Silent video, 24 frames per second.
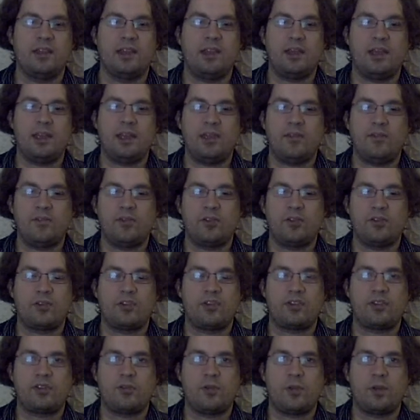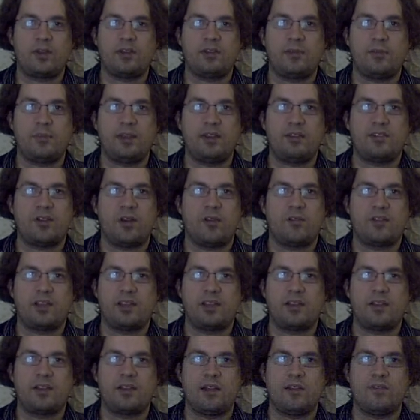If you're just going to be solving
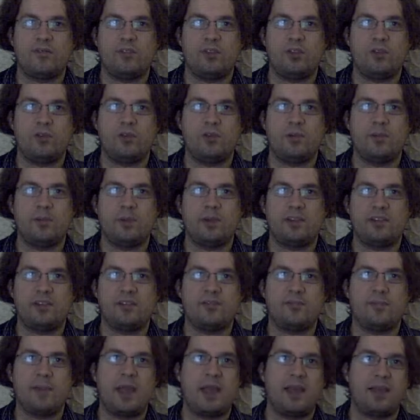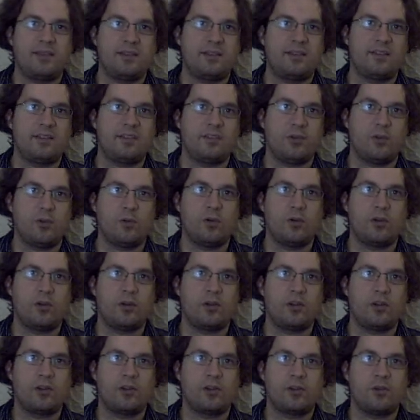a, a few bits of maths or
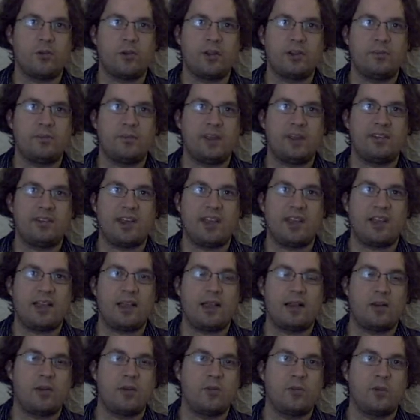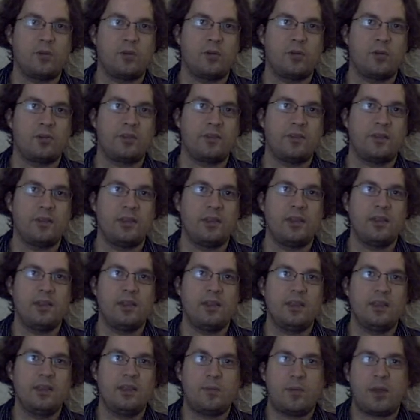you're going to be saying hello world,
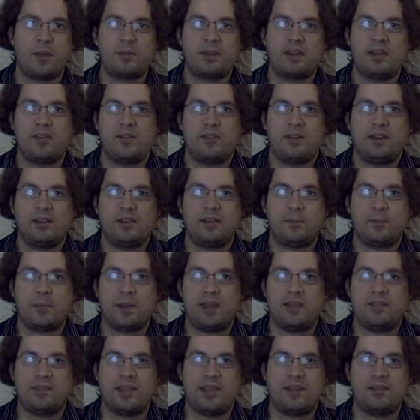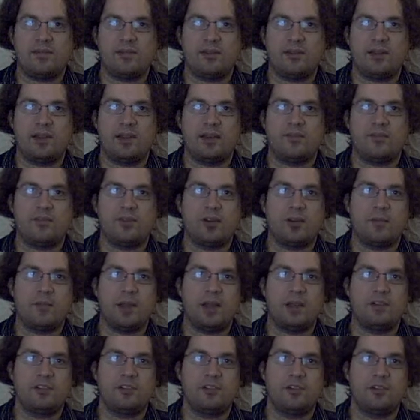you probably don't need to plan that uh, very much.